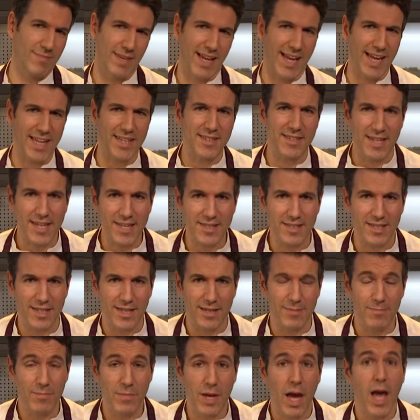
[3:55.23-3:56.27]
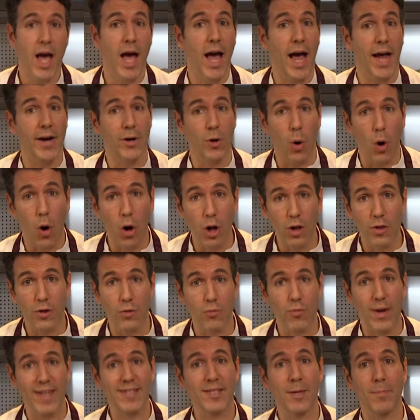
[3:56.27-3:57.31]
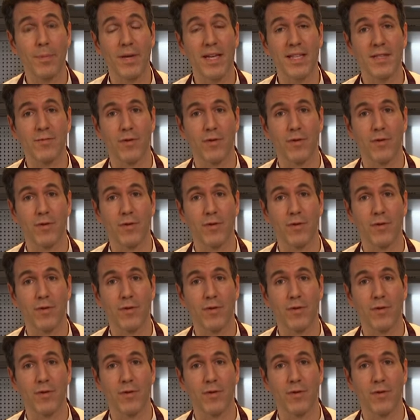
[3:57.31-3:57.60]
It's easy, and all the recipes